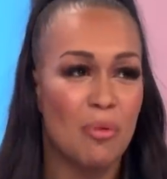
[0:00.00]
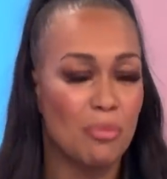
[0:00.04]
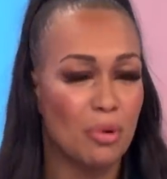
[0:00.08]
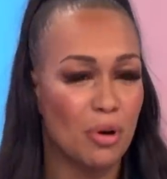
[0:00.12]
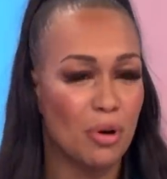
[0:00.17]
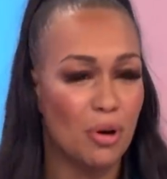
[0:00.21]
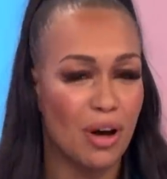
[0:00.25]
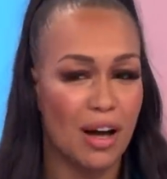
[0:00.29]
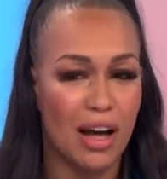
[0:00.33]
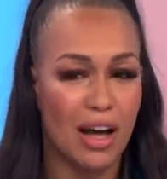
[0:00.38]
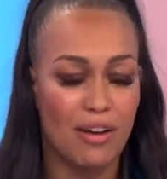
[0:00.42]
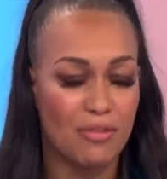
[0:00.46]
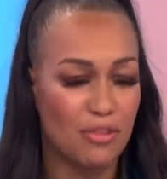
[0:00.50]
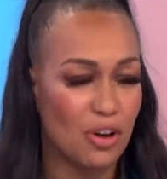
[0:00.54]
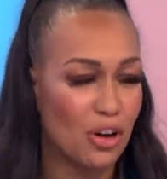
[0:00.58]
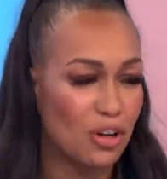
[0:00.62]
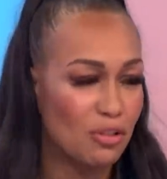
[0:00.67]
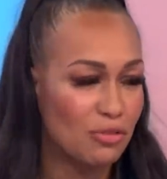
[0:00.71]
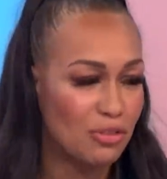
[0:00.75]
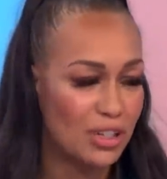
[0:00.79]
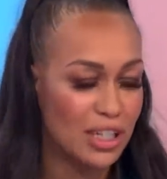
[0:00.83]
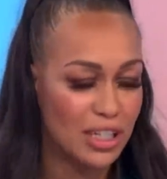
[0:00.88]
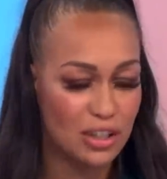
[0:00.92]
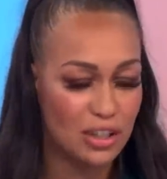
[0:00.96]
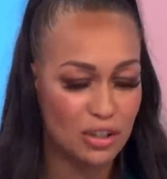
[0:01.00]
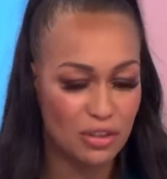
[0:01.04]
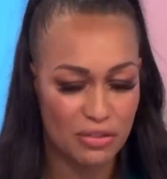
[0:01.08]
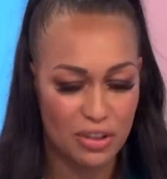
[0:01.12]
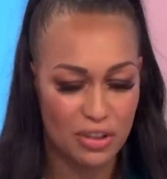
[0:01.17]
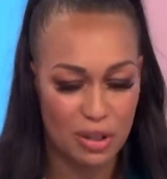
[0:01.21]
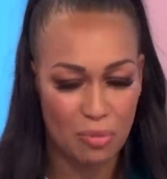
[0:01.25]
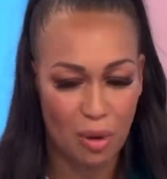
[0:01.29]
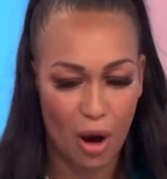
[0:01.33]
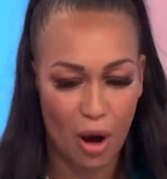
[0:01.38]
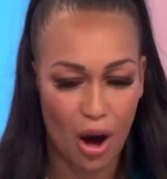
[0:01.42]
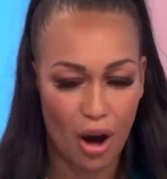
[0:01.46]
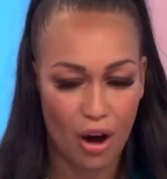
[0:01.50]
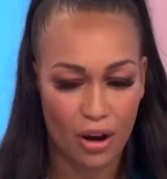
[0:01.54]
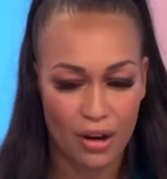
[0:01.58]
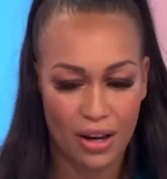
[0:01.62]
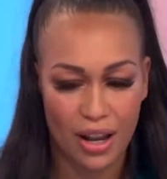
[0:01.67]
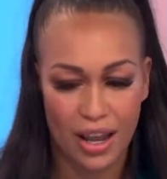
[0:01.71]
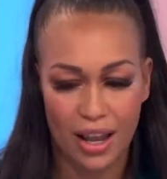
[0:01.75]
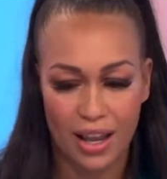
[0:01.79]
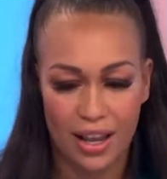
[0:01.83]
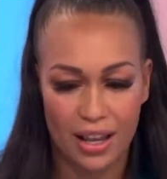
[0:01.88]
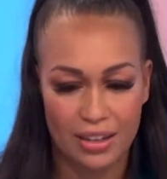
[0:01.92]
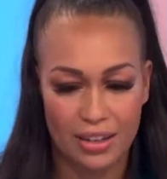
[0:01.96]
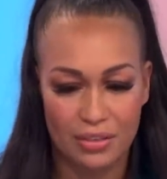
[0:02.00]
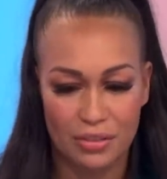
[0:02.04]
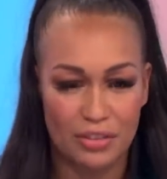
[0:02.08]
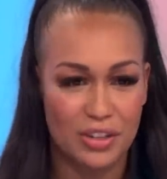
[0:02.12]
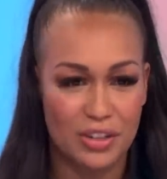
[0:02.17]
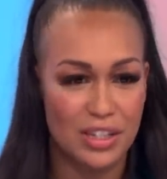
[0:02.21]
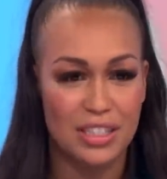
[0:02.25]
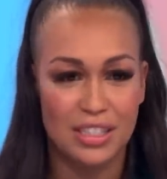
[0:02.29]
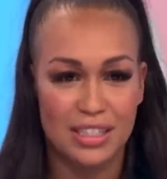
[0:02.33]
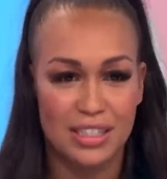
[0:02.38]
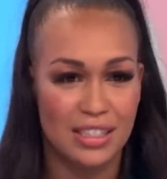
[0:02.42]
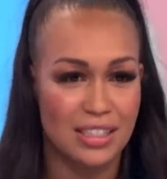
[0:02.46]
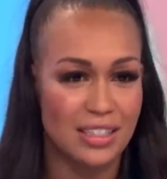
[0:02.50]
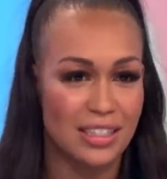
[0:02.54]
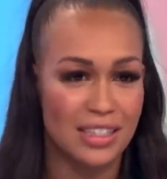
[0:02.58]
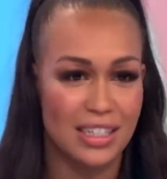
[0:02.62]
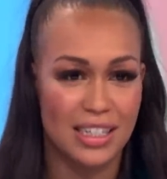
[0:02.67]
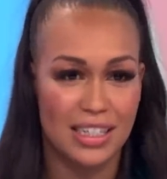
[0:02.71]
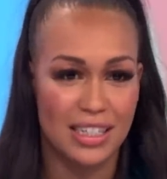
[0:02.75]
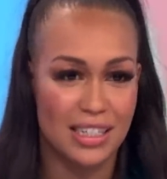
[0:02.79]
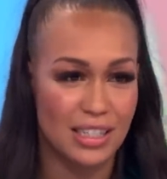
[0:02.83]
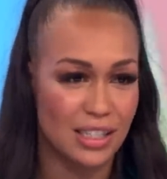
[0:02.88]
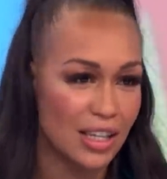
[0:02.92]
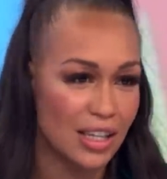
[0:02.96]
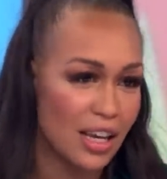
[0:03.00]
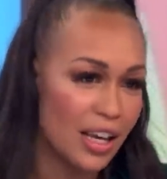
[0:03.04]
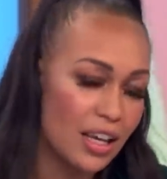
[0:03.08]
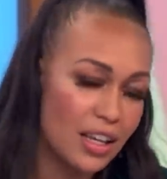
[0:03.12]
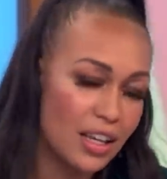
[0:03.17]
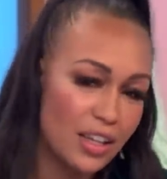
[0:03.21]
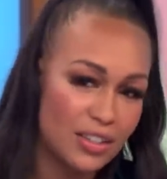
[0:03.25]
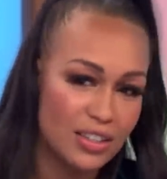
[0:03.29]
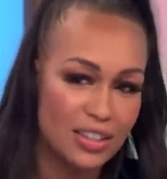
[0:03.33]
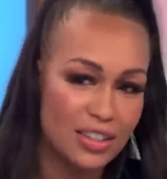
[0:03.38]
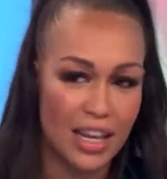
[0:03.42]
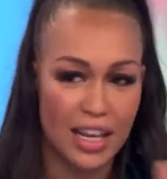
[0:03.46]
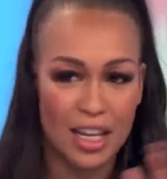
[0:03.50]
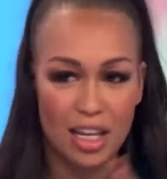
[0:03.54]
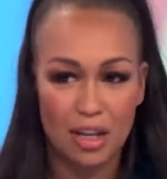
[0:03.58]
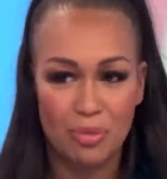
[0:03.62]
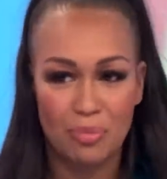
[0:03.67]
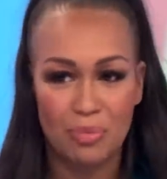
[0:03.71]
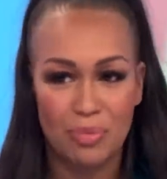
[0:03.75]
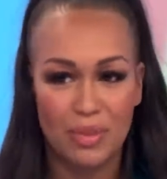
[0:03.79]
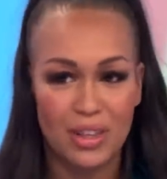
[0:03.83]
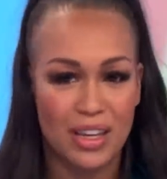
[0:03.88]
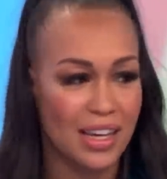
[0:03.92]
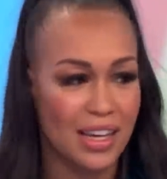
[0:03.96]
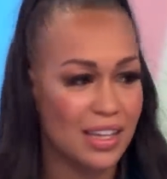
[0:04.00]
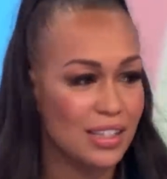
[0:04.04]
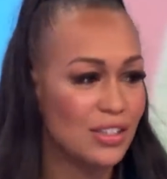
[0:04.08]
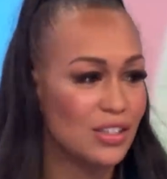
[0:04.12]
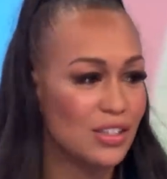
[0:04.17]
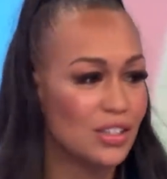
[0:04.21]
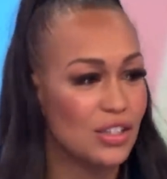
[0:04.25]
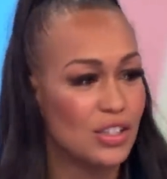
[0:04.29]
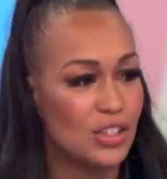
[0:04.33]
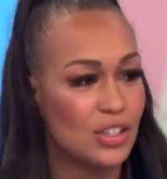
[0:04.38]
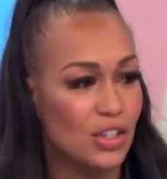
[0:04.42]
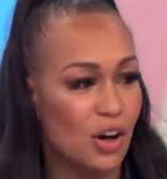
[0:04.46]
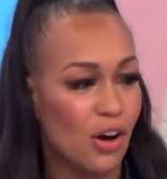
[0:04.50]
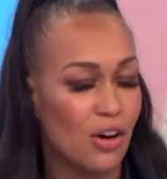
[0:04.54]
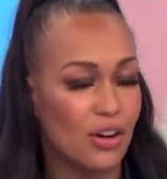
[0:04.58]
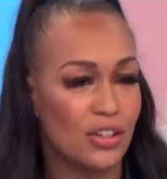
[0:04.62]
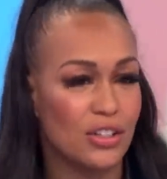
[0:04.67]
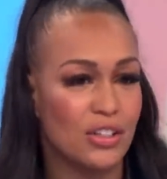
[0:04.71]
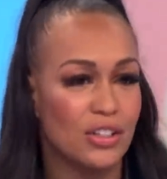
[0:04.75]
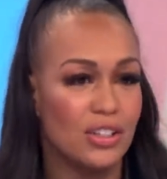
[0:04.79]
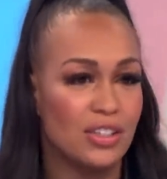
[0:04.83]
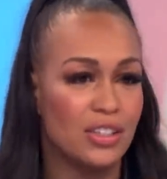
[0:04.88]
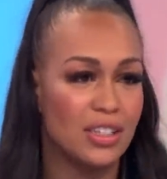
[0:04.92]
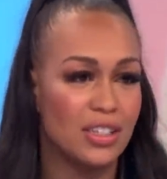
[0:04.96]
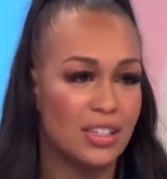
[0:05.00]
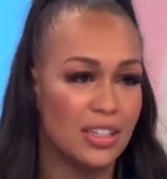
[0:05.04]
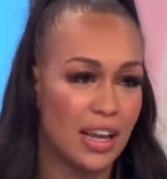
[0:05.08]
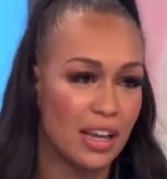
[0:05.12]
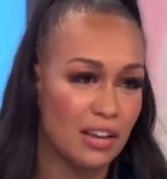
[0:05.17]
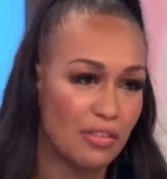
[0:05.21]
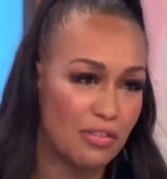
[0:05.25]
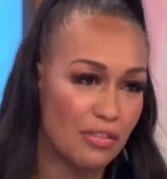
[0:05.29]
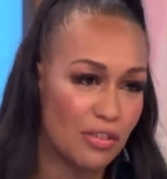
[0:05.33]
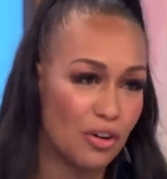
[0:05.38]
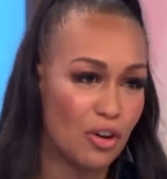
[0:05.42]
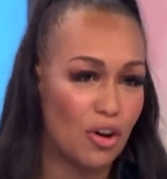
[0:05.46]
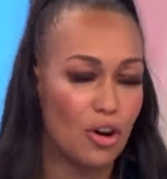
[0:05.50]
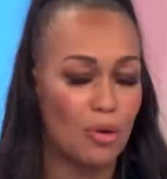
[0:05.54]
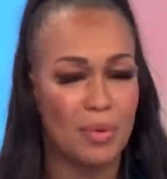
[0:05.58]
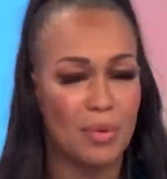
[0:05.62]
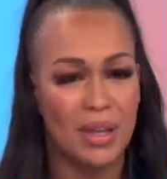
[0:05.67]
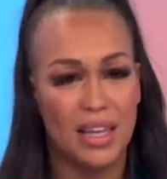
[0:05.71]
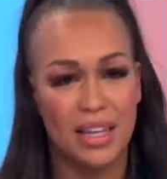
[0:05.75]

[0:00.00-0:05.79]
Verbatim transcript: But I've got a really lovely partner, and for instance, he's taking the kids to the doctors today for